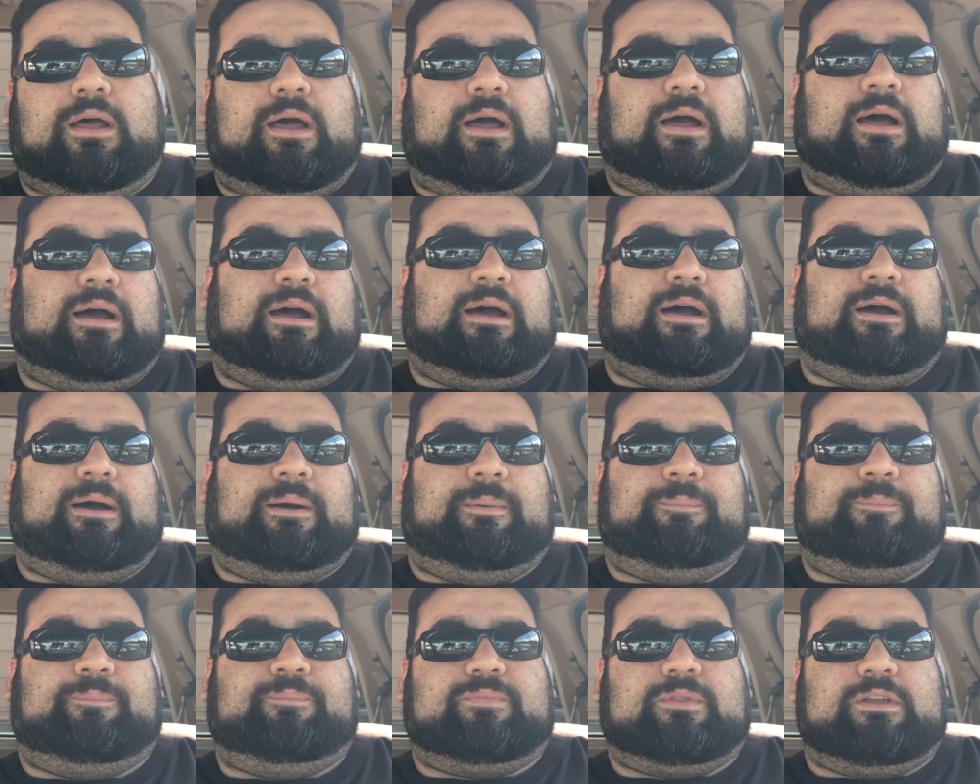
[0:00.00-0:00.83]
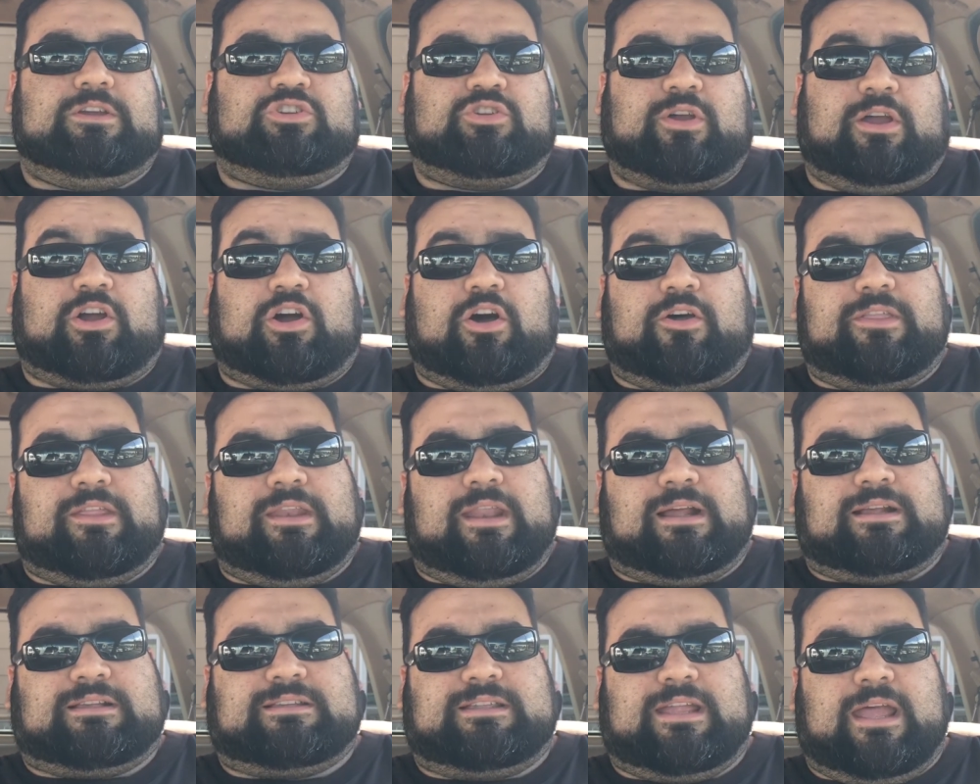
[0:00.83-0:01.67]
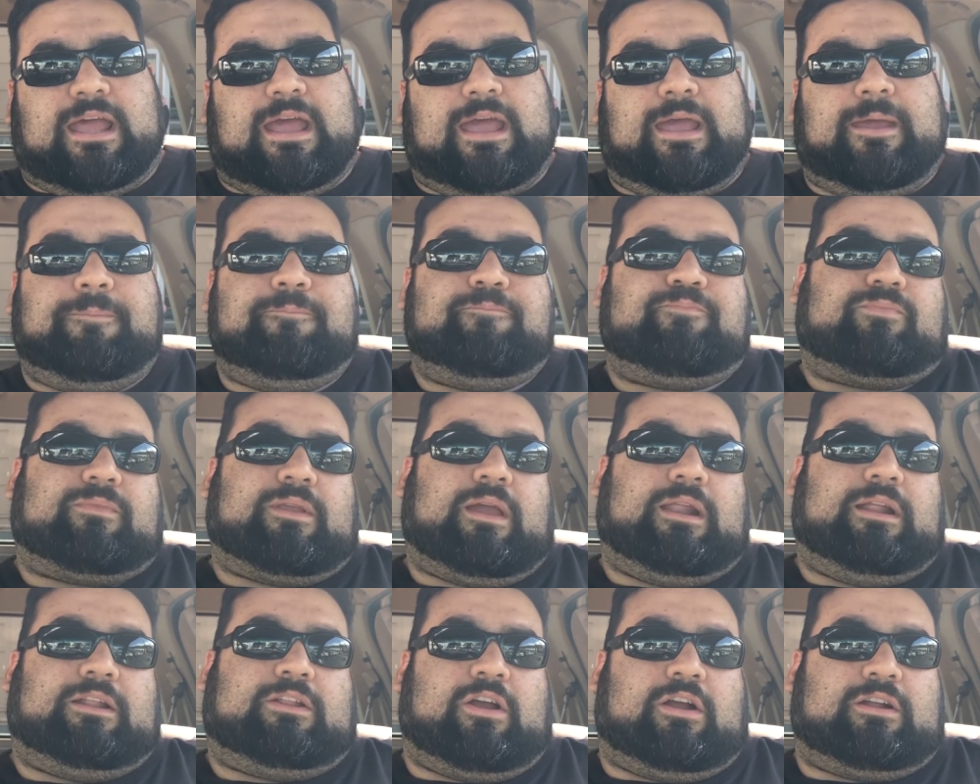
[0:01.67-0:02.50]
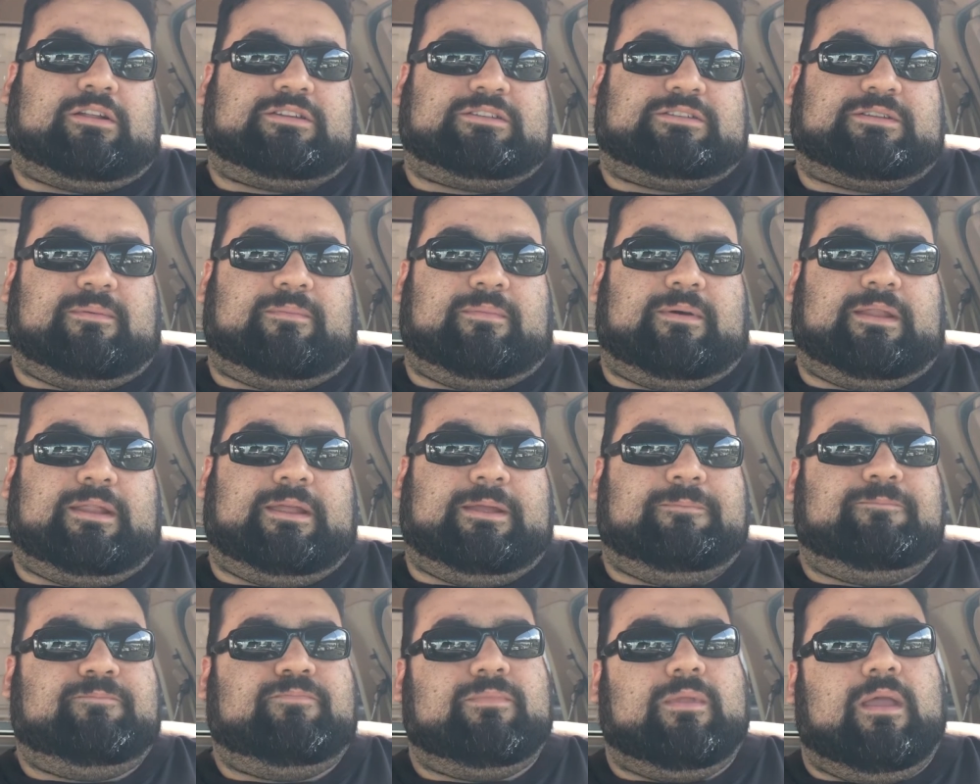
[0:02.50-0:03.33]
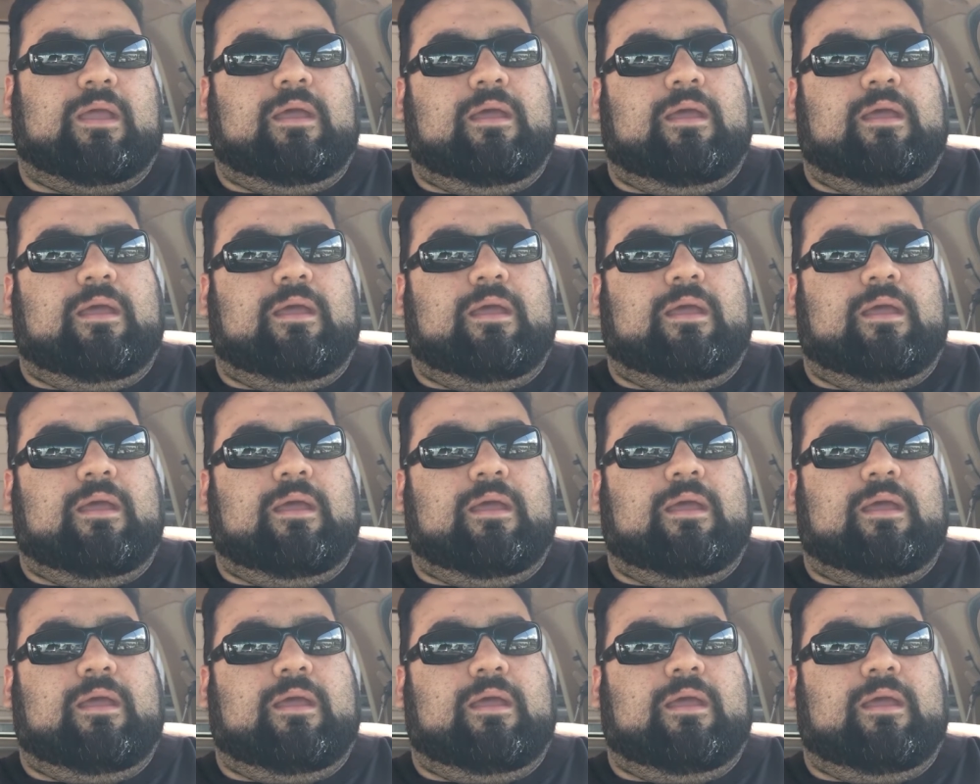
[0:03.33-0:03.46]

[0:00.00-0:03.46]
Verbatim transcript: Um, so I called the next day, I talked to somebody,